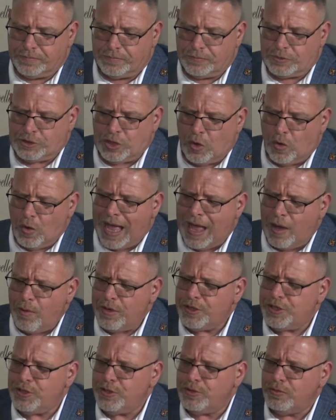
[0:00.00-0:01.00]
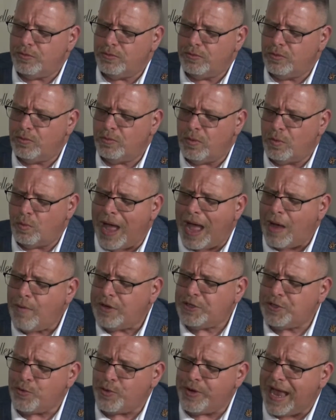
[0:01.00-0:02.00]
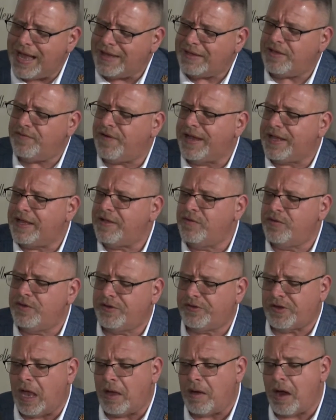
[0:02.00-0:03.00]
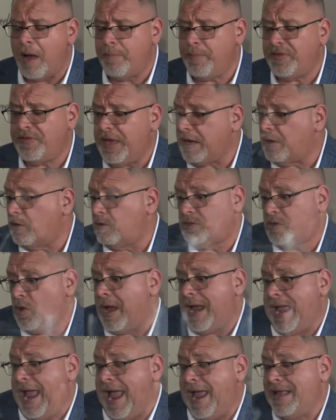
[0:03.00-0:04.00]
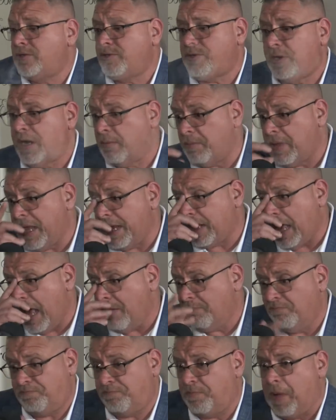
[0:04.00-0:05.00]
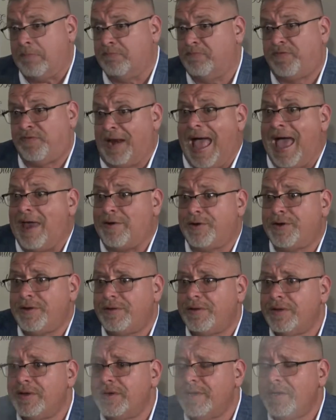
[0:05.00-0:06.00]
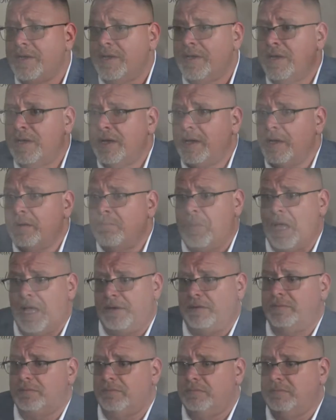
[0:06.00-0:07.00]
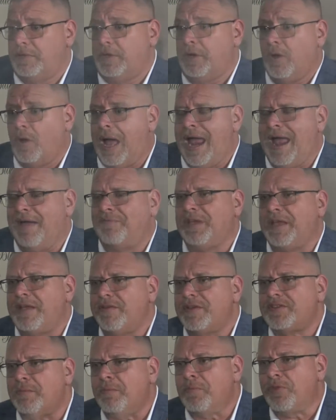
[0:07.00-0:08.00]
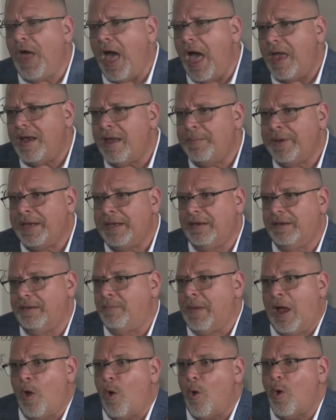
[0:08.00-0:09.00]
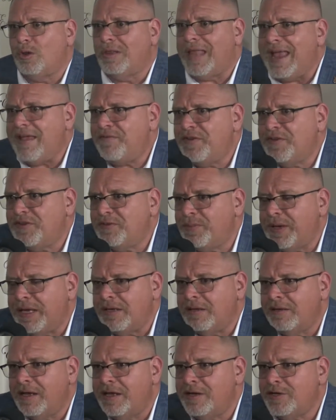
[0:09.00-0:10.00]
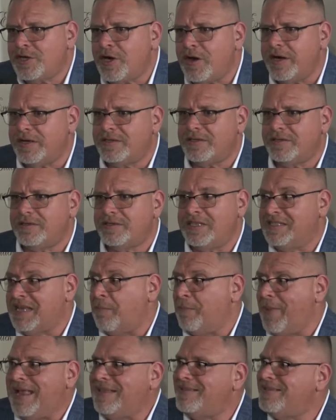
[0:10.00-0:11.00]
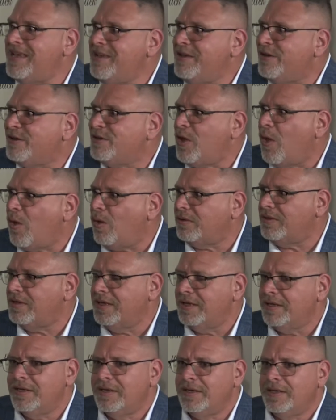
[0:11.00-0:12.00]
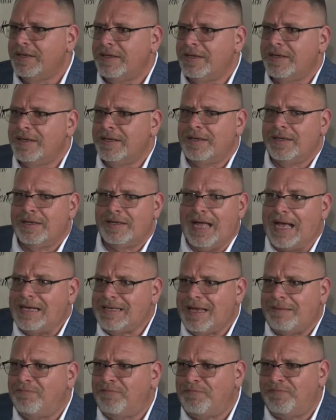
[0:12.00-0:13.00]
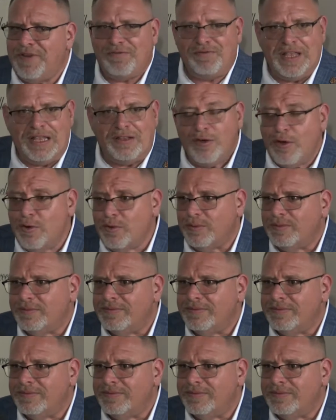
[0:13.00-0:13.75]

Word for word: so how would you, how would you react if I give you this hypothetical? So I answered, I'm like, I'm, I'm flattered, but you know, I have to give it some thought. I mean, my whole life has been insurance since I'm 18 years old. Mm-hmm. Guys, I'm 52.